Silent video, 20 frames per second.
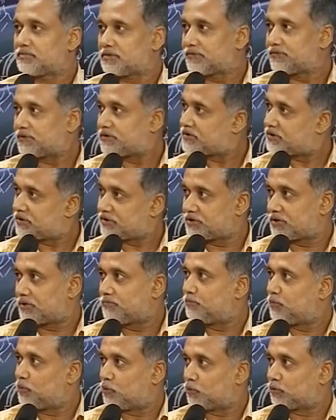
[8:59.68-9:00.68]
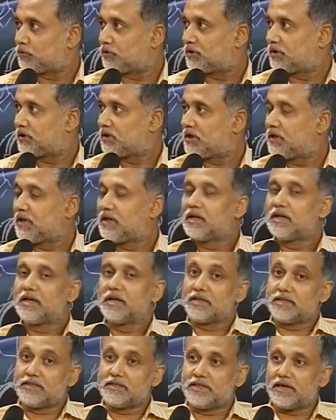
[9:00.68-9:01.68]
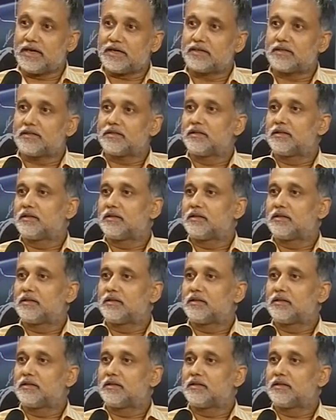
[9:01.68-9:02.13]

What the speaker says: of a structure both. Yet